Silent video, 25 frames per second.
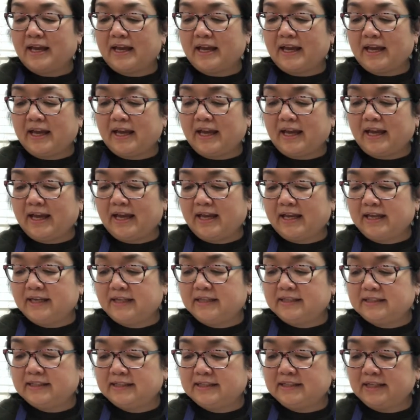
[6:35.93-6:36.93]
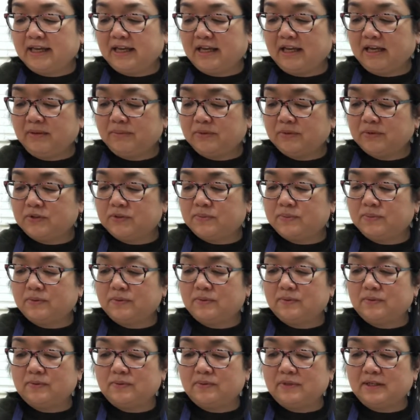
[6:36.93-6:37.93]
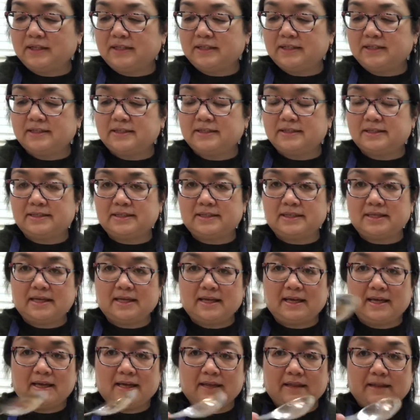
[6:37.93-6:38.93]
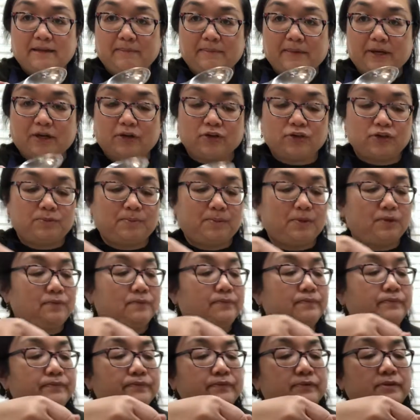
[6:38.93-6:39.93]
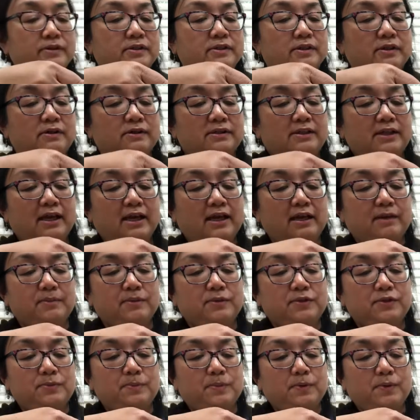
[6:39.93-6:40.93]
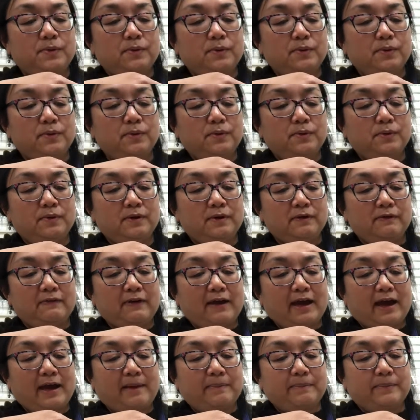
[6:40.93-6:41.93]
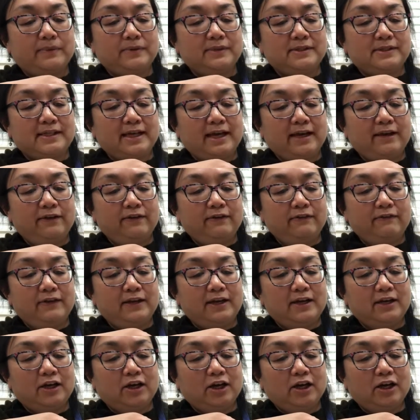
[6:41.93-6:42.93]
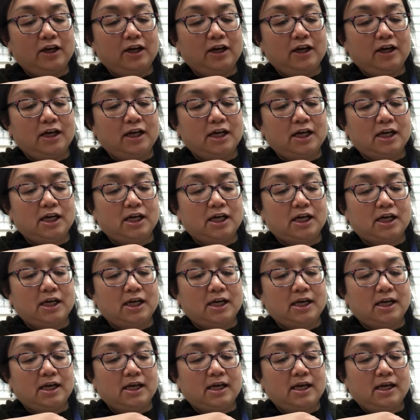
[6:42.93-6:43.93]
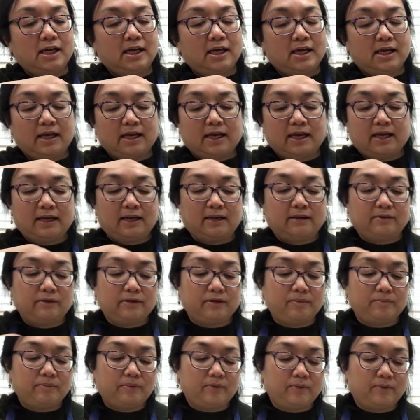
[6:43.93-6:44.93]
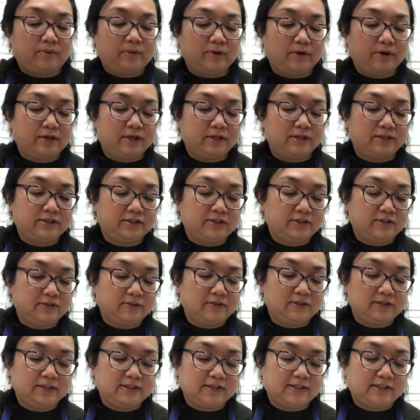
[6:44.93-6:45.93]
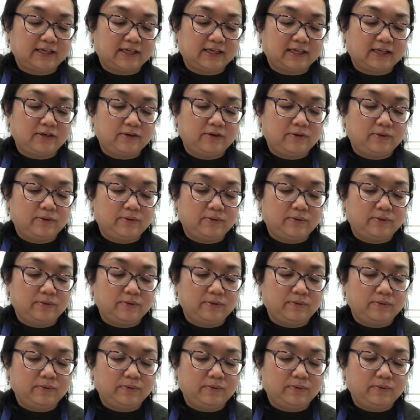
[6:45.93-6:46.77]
And a tablespoon is the bigger spoon. So a tablespoon of apple cider vinegar. And I'm gonna pour it into the second hole.